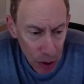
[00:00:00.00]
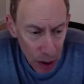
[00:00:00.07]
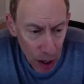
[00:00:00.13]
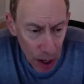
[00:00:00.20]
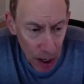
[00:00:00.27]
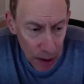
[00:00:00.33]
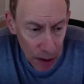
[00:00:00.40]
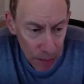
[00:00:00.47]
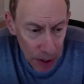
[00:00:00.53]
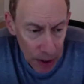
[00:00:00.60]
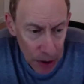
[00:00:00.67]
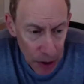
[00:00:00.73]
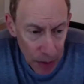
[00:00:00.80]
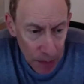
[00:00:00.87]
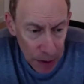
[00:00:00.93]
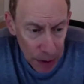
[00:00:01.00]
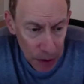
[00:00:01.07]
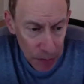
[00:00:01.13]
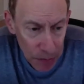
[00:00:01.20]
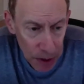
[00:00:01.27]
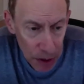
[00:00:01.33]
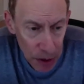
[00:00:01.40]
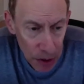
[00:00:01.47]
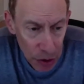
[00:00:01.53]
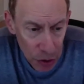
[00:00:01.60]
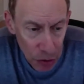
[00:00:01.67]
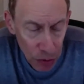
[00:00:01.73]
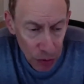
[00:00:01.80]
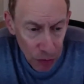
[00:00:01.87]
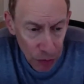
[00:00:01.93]
And it meant something to me to
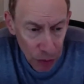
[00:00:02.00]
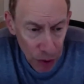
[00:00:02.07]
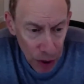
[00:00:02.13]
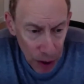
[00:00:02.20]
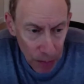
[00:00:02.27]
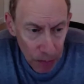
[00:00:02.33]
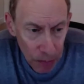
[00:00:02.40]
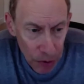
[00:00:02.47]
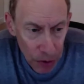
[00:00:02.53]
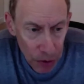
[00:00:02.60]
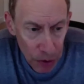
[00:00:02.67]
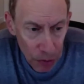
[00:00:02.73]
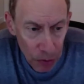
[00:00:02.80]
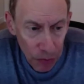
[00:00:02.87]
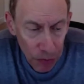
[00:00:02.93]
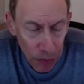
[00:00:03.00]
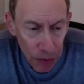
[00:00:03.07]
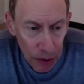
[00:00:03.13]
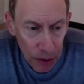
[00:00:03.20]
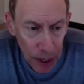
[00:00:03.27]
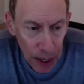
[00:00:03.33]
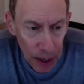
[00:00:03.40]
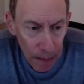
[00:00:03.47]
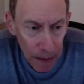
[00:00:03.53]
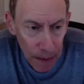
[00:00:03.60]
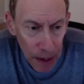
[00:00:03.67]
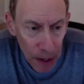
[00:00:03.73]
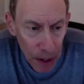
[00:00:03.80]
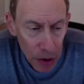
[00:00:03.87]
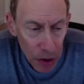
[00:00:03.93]
do it for him, to do it for the lab.
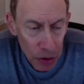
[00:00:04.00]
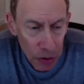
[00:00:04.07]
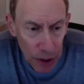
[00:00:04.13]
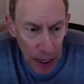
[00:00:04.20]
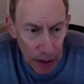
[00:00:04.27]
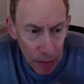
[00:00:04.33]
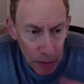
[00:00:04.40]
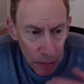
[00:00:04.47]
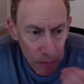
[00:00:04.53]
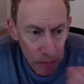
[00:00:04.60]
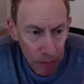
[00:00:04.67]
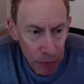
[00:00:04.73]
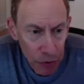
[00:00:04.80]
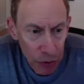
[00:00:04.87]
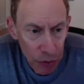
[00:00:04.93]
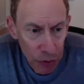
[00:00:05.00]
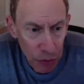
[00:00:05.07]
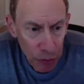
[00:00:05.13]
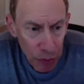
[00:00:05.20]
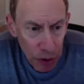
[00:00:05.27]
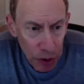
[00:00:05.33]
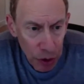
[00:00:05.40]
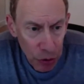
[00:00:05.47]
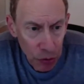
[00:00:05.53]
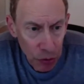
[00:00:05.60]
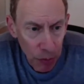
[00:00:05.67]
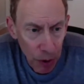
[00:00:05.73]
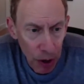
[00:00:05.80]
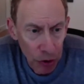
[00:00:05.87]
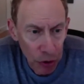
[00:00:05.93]
So there were really two
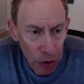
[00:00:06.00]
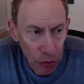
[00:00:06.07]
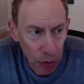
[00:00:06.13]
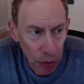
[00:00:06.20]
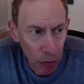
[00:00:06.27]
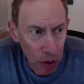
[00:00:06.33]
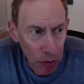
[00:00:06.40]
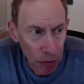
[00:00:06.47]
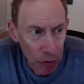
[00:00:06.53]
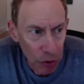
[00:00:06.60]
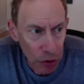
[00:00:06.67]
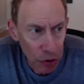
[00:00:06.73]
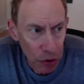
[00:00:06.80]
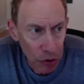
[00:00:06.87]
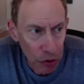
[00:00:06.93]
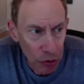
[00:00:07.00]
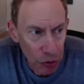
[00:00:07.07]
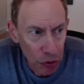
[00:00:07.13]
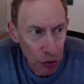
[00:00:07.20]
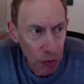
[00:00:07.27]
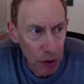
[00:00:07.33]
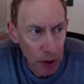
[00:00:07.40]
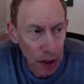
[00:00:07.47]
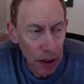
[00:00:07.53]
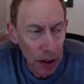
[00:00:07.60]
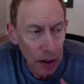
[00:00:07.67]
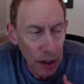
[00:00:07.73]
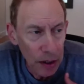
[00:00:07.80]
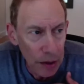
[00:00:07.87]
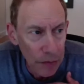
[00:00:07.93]
parts to it. One was doing it,
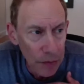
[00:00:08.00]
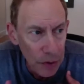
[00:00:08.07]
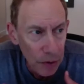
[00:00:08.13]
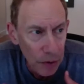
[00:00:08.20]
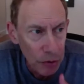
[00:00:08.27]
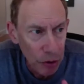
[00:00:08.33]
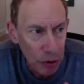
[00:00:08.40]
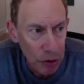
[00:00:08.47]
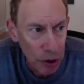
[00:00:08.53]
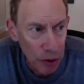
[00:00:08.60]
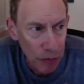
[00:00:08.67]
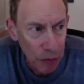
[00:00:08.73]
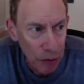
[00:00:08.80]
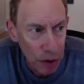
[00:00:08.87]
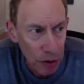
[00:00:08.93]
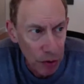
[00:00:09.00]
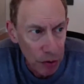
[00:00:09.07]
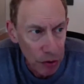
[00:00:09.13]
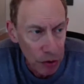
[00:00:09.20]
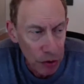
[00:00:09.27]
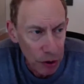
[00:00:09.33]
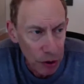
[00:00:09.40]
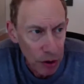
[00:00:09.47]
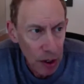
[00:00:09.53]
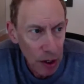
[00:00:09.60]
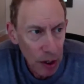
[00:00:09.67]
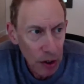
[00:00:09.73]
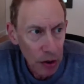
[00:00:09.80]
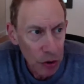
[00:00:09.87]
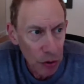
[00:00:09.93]
and even though it took several years to
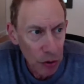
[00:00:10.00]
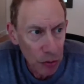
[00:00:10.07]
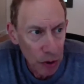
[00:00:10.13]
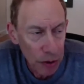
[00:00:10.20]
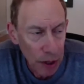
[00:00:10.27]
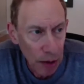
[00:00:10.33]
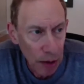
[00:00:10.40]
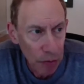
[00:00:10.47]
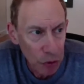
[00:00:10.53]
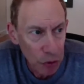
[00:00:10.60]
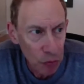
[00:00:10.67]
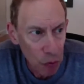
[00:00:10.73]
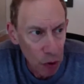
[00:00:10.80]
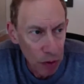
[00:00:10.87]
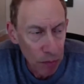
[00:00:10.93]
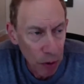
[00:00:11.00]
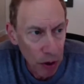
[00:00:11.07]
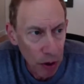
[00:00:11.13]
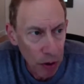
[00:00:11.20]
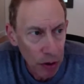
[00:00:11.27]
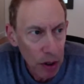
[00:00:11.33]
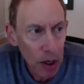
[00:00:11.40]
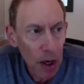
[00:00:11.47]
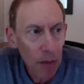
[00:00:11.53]
do it, that was one part.